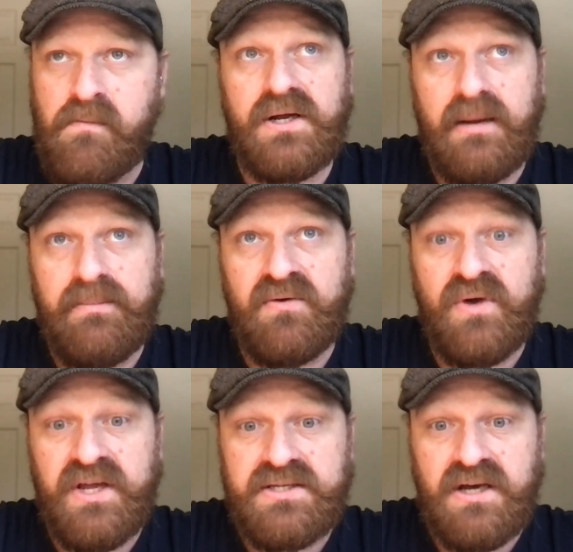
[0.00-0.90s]
a couple of
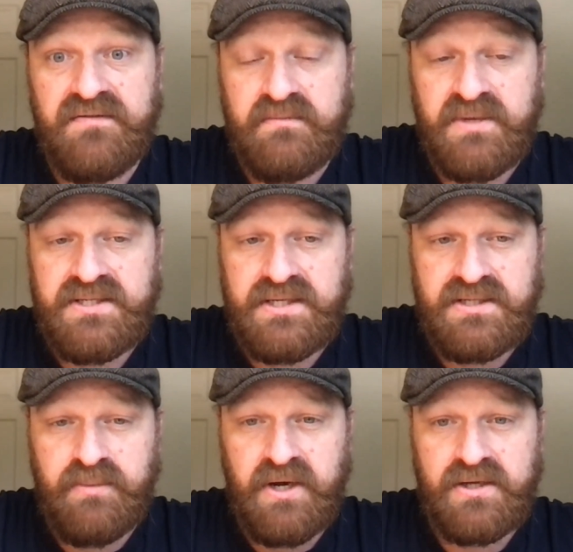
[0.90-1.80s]
weeks after my
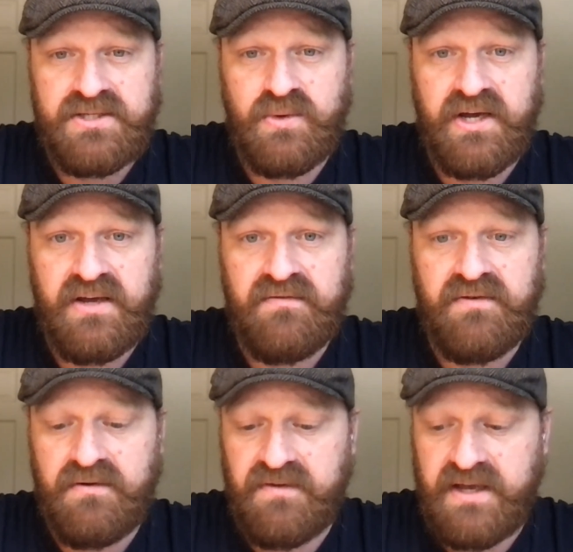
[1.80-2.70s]
sister passed away
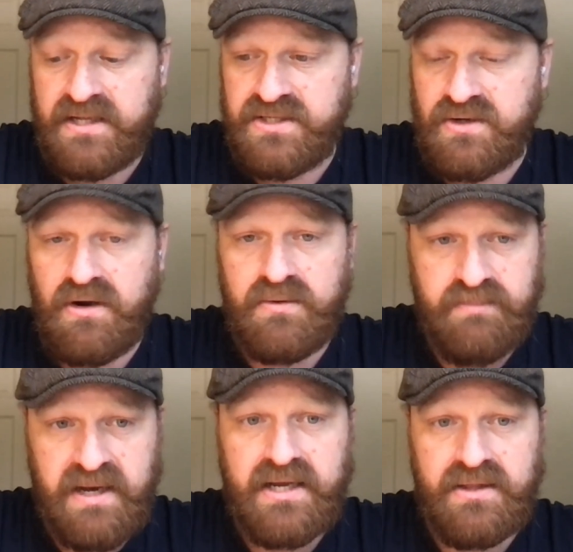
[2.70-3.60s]
of cancer, I was
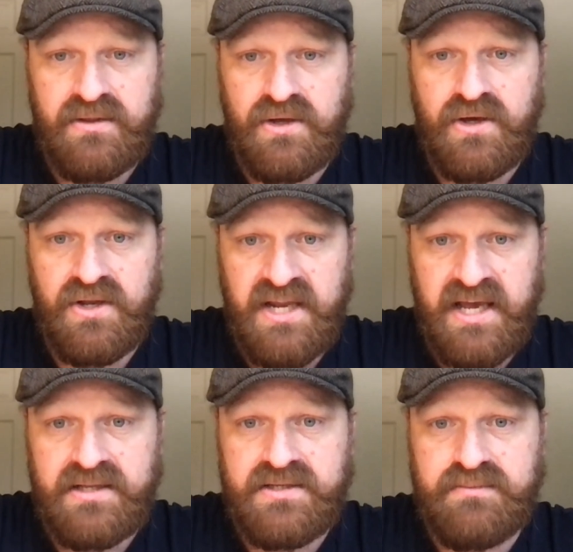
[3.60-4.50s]
back in the
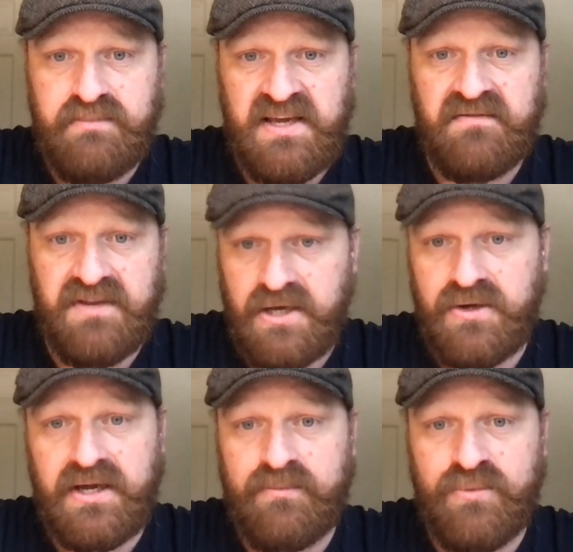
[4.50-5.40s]
nets being video
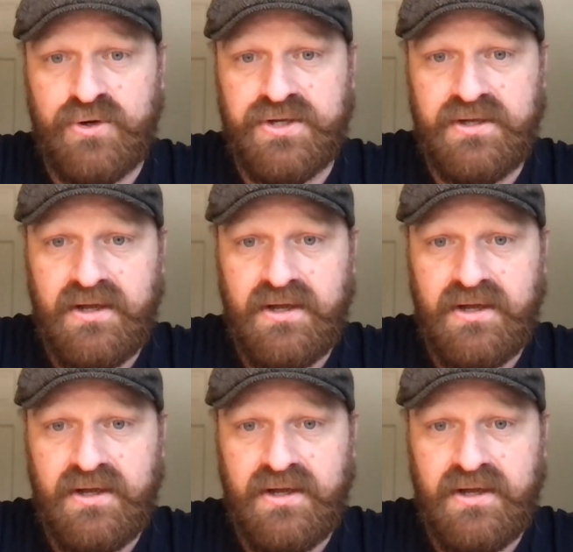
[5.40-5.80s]
cameraed.